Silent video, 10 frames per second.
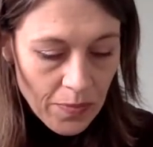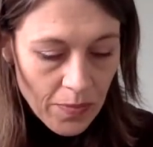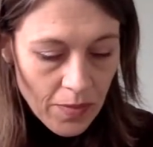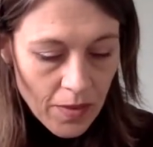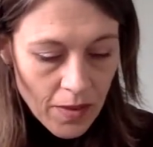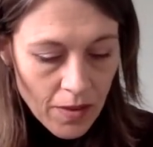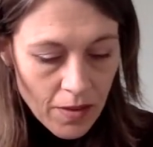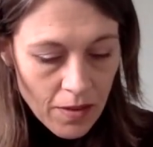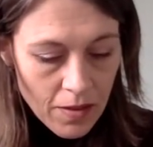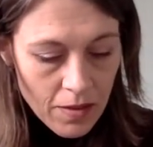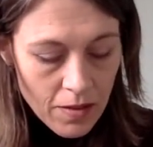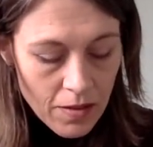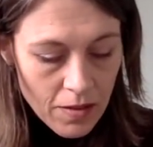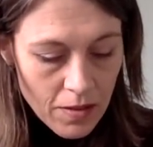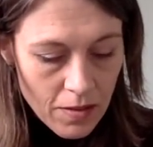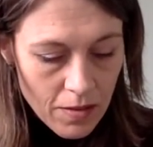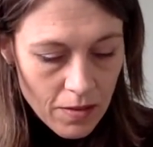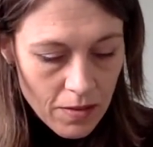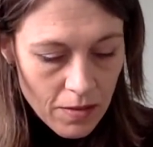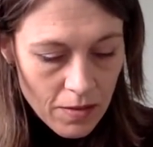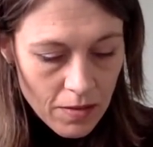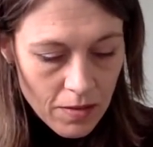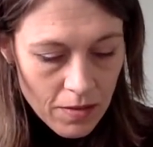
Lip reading: (no one is talking)